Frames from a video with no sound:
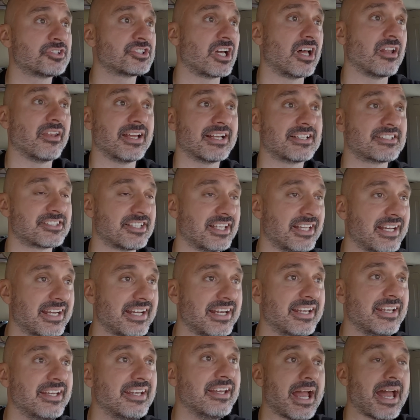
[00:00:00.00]
Salt Lake
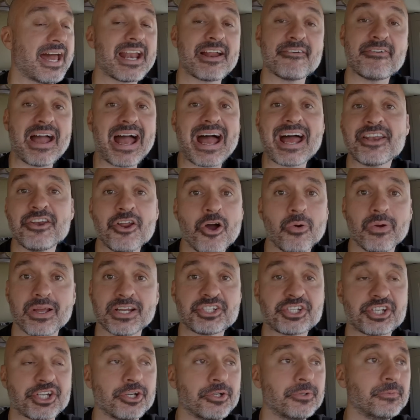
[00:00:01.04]
City, and I've had no
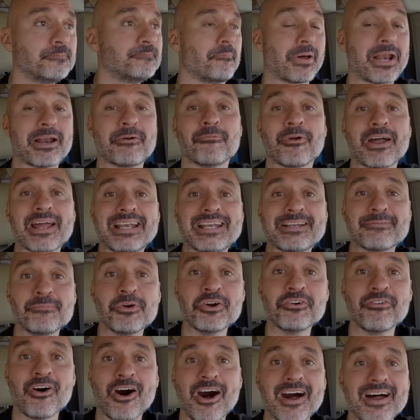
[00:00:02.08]
issue, but I'm ready to
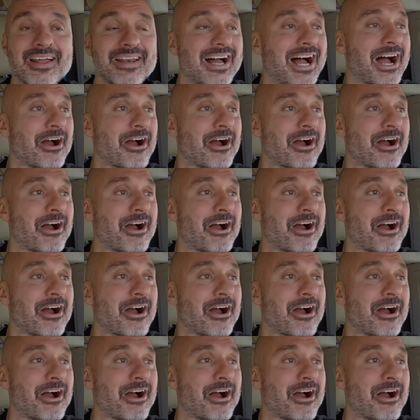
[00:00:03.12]
move on.